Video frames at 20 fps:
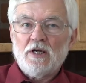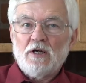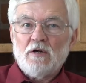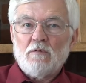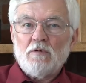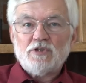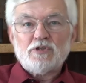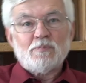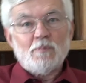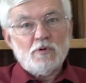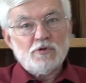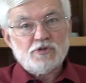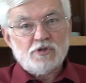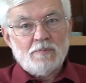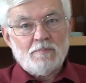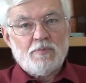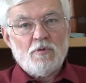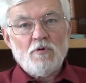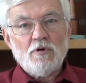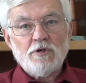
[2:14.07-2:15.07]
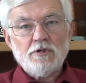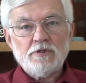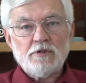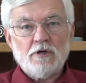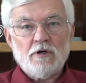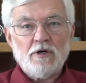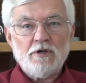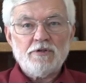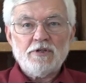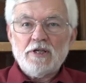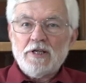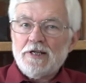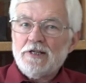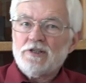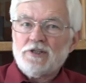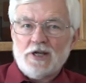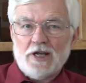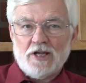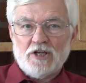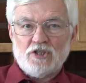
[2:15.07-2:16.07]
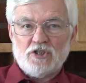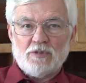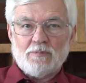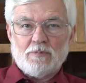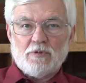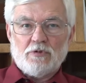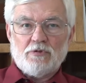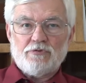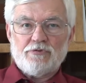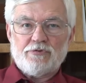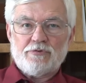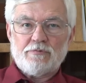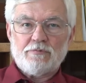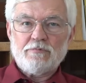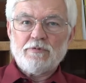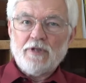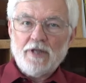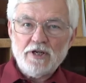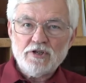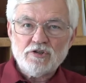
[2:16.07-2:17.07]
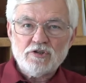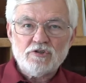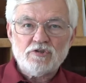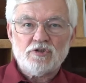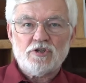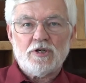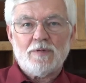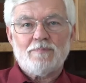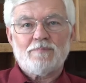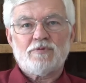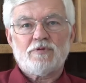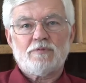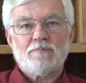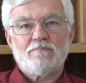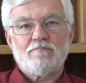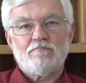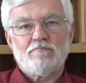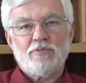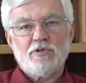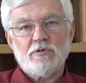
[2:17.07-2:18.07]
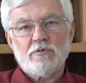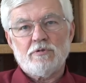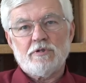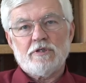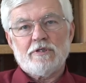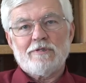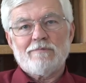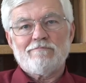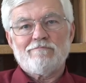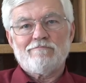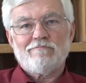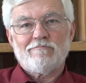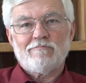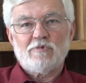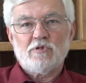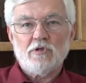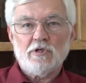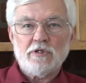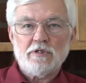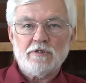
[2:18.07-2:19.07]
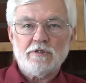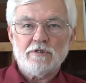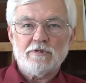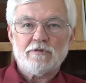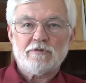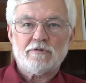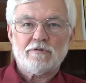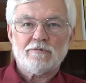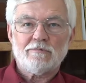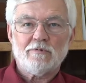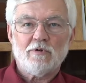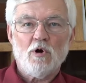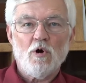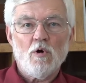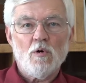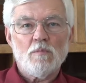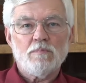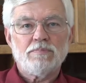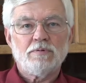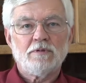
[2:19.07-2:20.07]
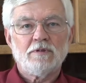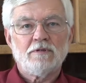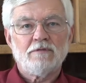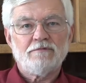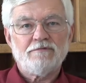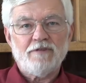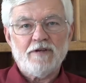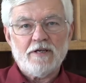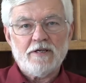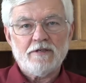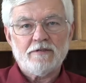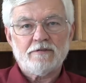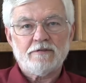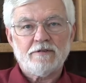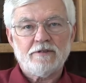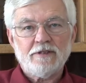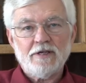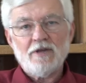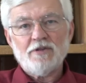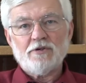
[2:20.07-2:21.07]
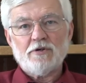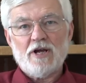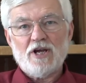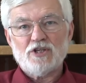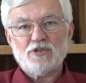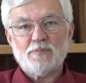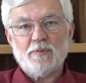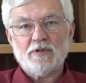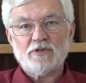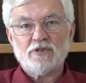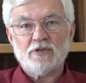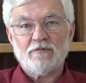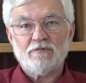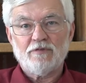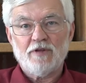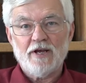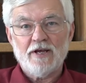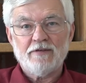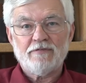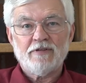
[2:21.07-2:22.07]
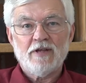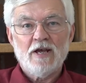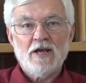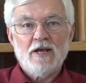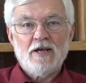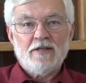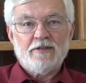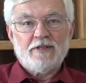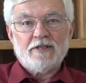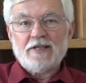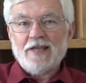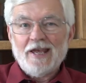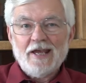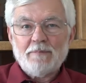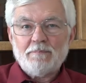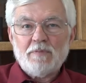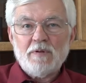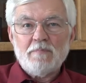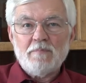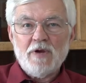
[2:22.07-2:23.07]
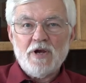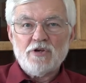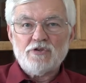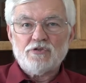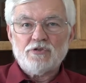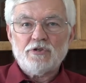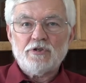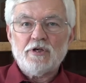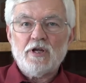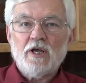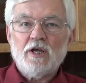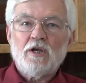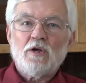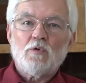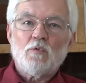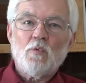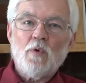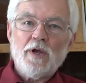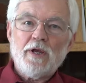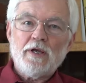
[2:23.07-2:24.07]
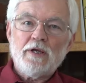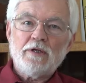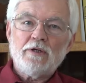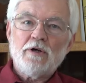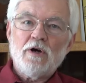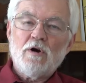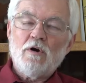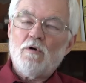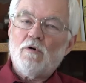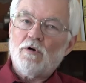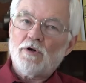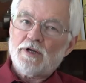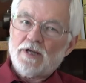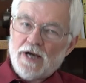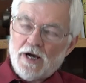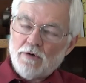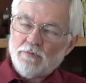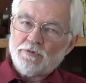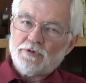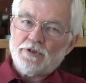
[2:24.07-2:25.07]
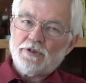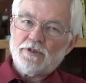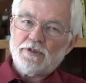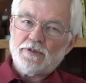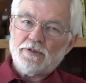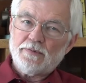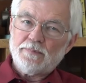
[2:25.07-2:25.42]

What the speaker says: What's most important are the intangibles, relationships, beauty, goodness, hope, faith, and other aspects of life that can't be measured, weighed, or counted.